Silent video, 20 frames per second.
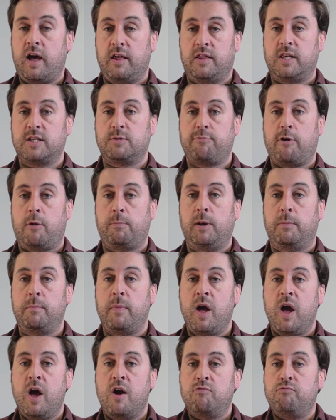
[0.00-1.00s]
this problem.
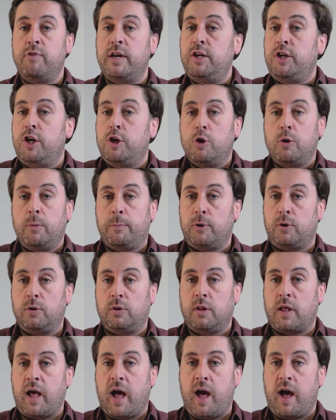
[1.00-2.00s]

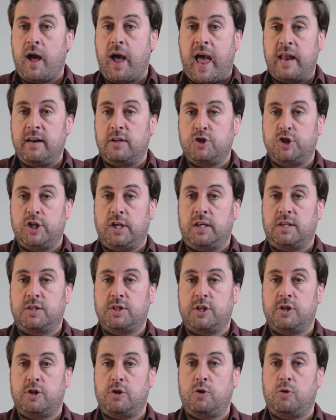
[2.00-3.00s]
Renewable energy
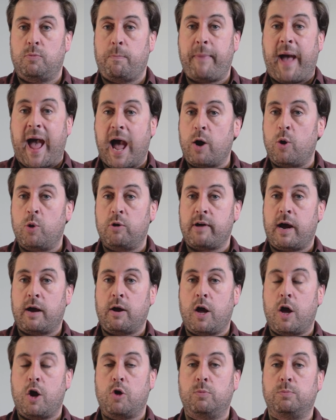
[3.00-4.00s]
to power
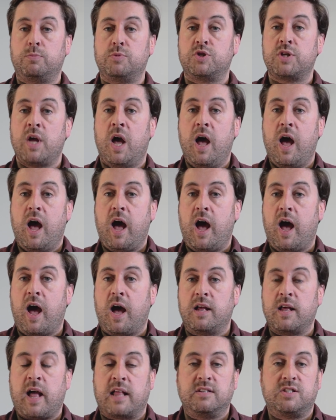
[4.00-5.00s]
our homes
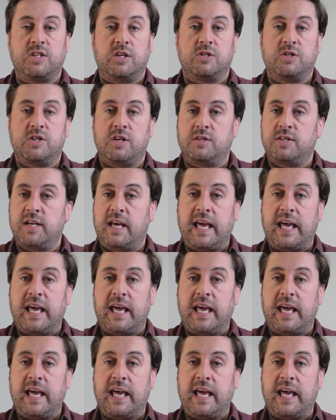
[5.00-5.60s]
and to